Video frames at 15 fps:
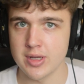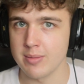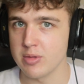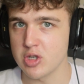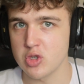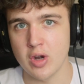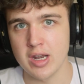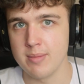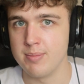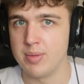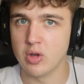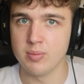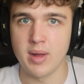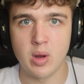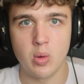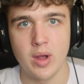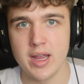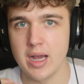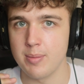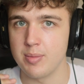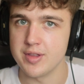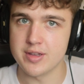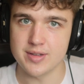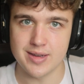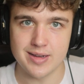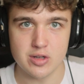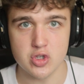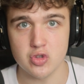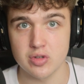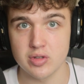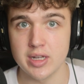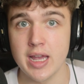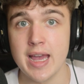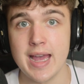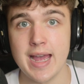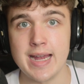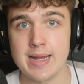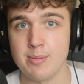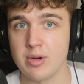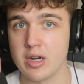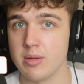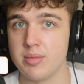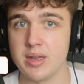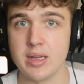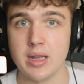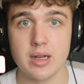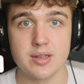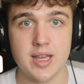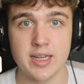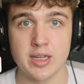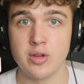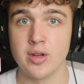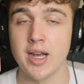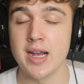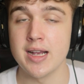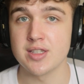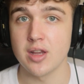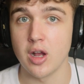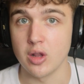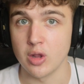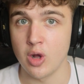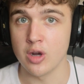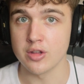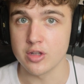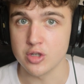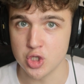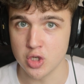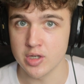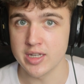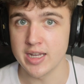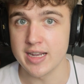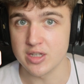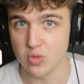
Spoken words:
I'm just trying to build my way up in this industry, and I'm going to be taking you guys along the journey as